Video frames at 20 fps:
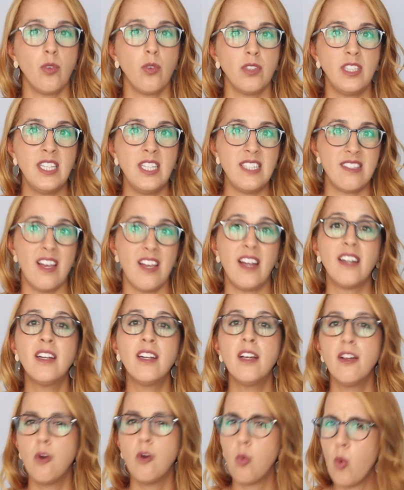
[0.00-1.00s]
These are
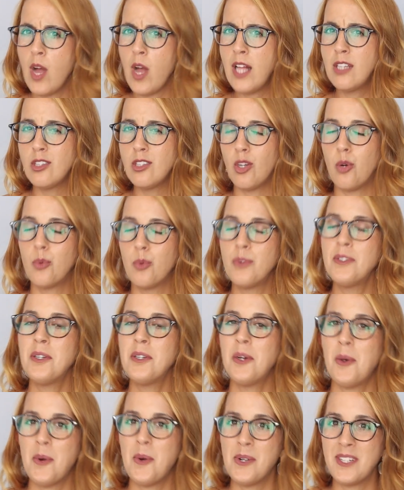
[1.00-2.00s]
well-known
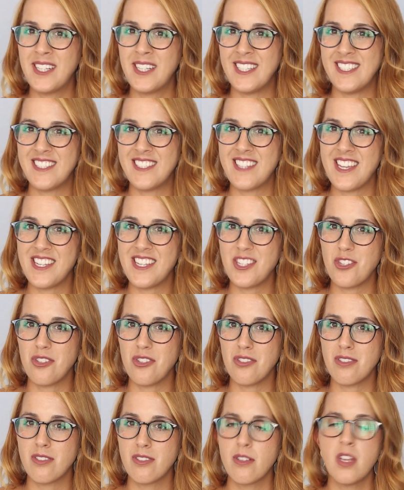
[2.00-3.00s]

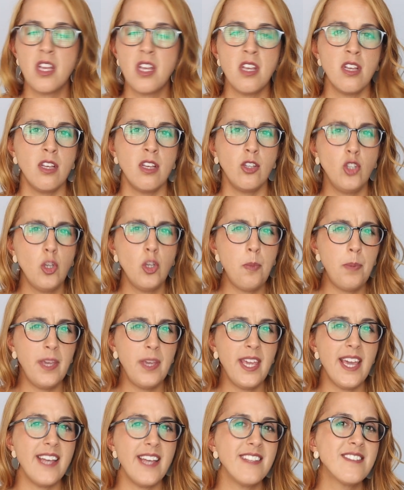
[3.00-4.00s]
organizations.
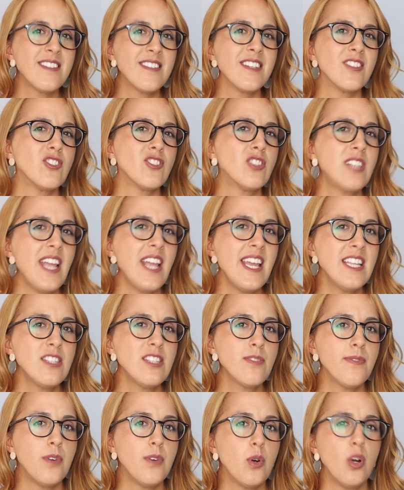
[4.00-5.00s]
UPS
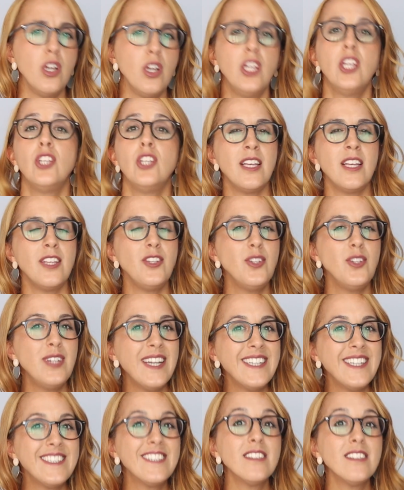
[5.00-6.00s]
stands for
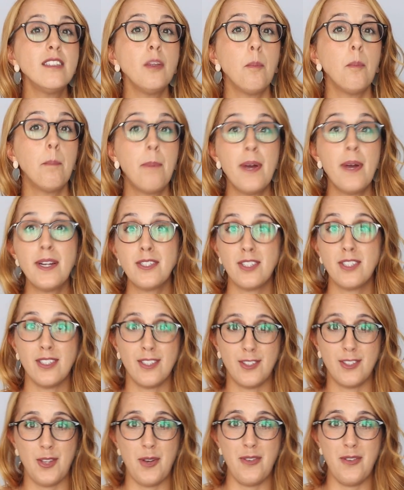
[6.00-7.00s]
United Parcel
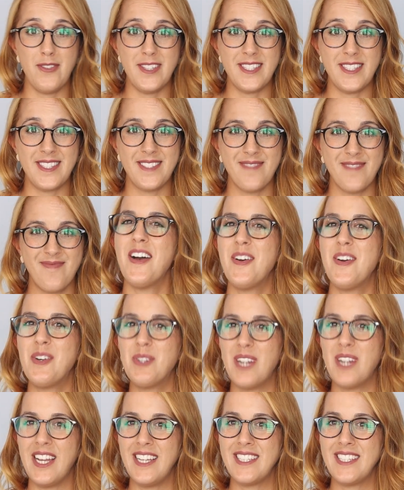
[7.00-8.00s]
Service.
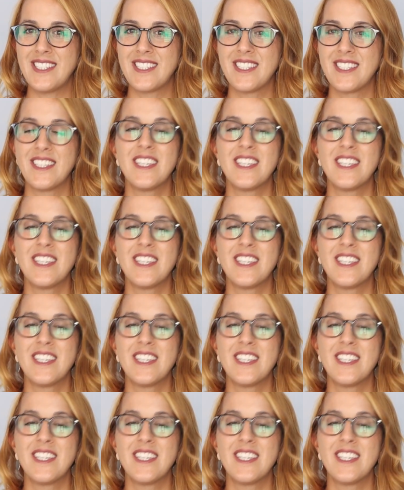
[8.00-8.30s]
Alright.